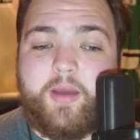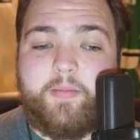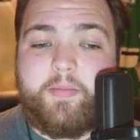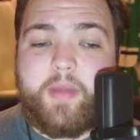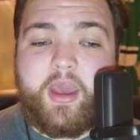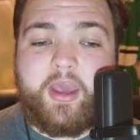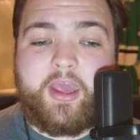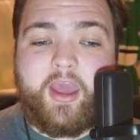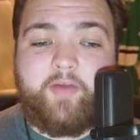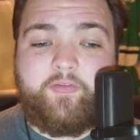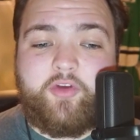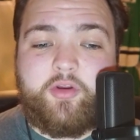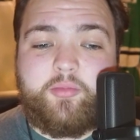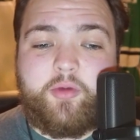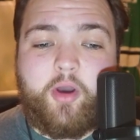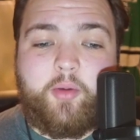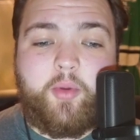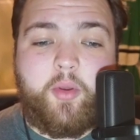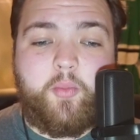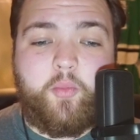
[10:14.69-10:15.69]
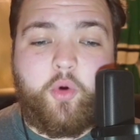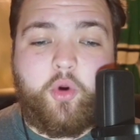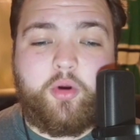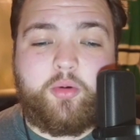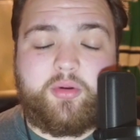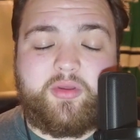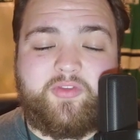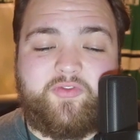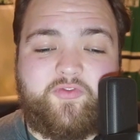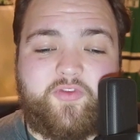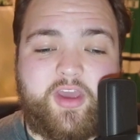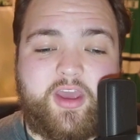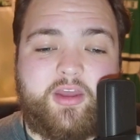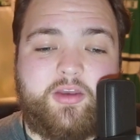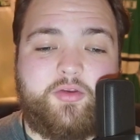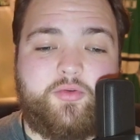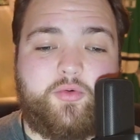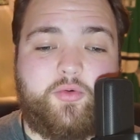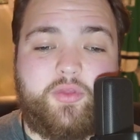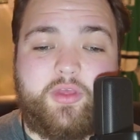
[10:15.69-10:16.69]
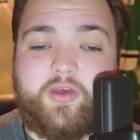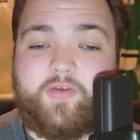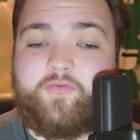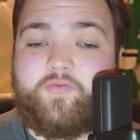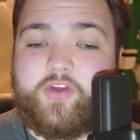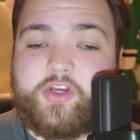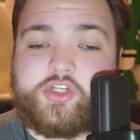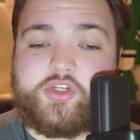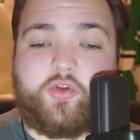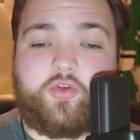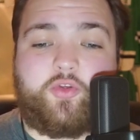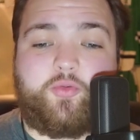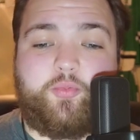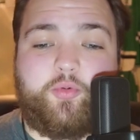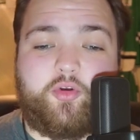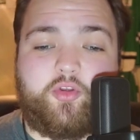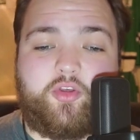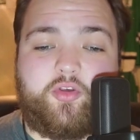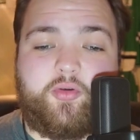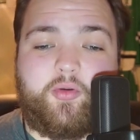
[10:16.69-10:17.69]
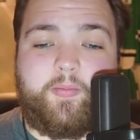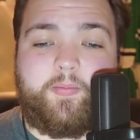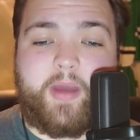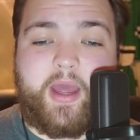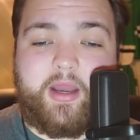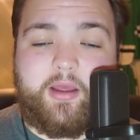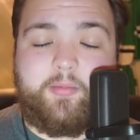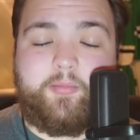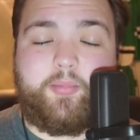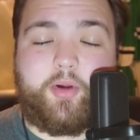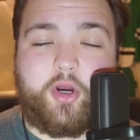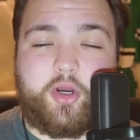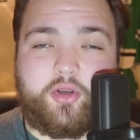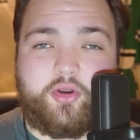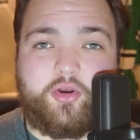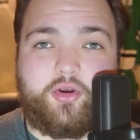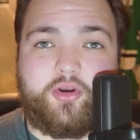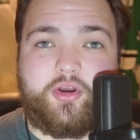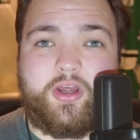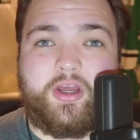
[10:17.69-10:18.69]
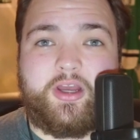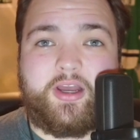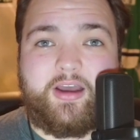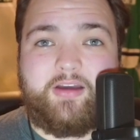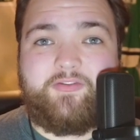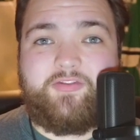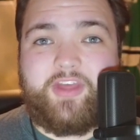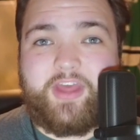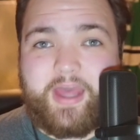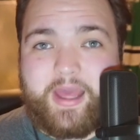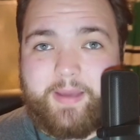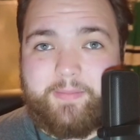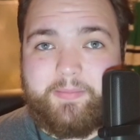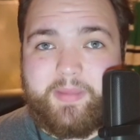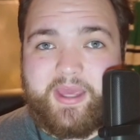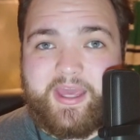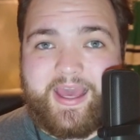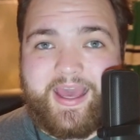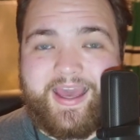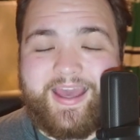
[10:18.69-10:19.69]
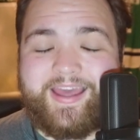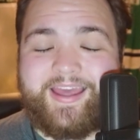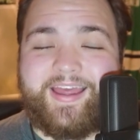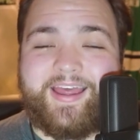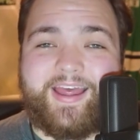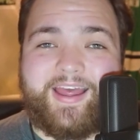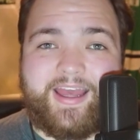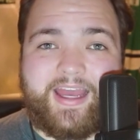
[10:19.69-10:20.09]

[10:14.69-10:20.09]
Make every moment more with FanDuel, the official sports betting partner of the NBA